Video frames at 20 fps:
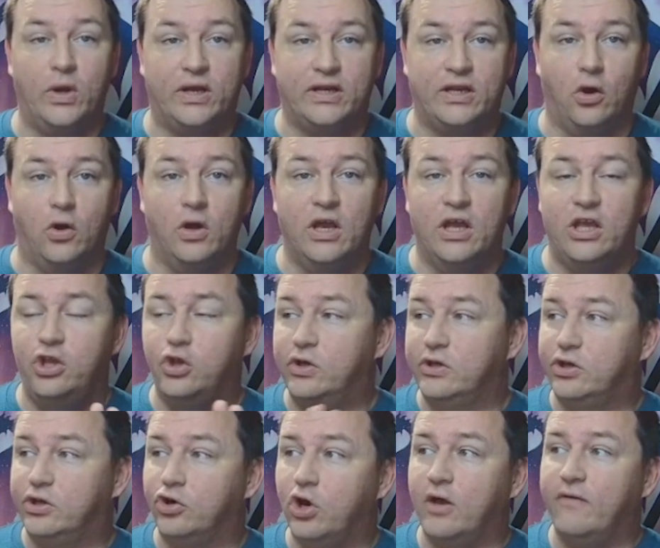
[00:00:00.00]
Quick note, you
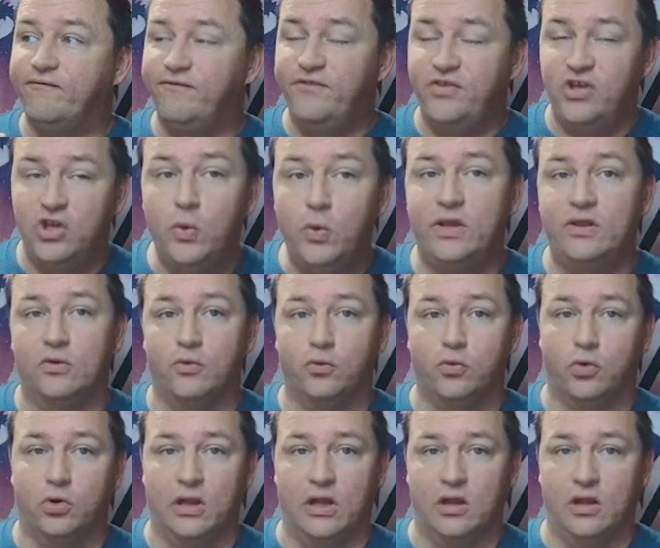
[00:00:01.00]
can turn on viewing the
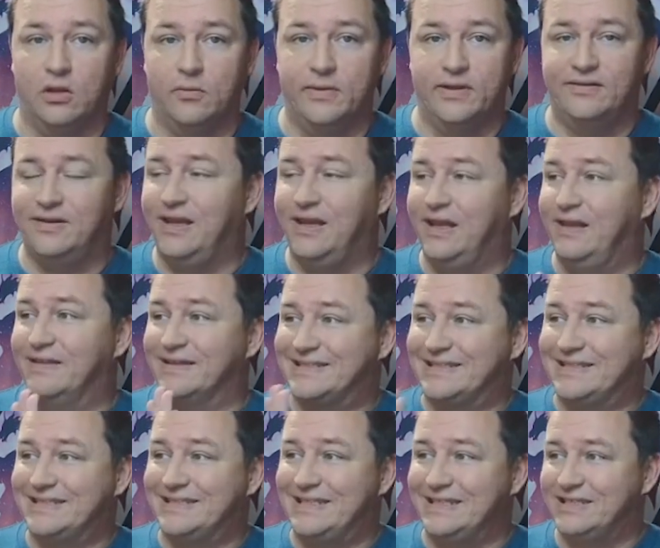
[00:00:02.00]
rule elements in the
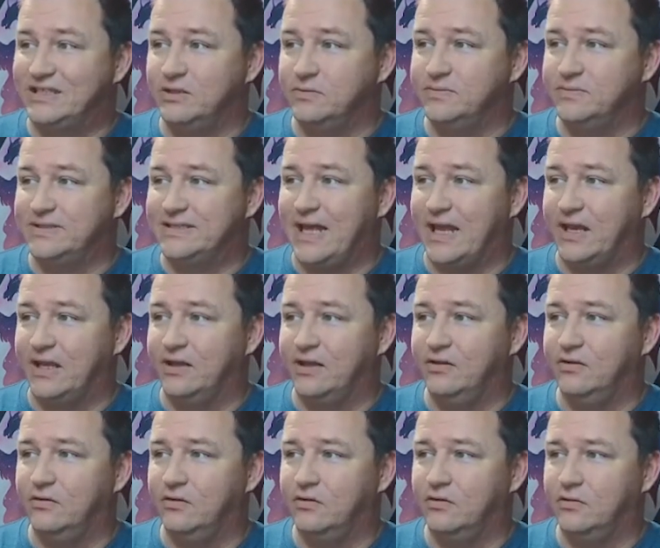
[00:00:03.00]
system
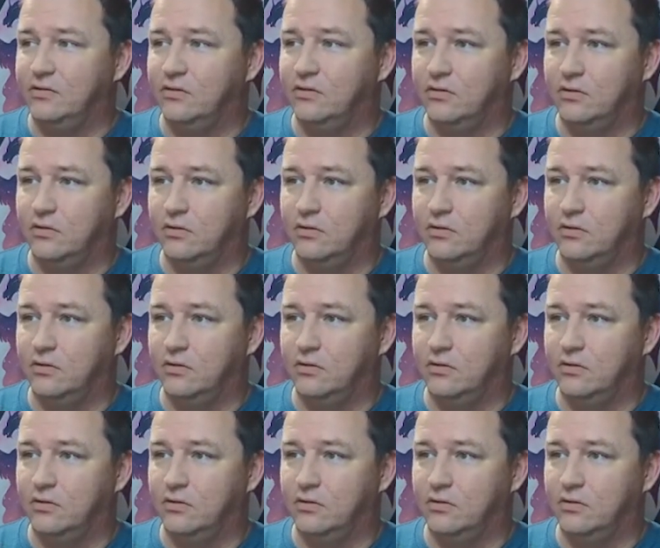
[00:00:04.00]
settings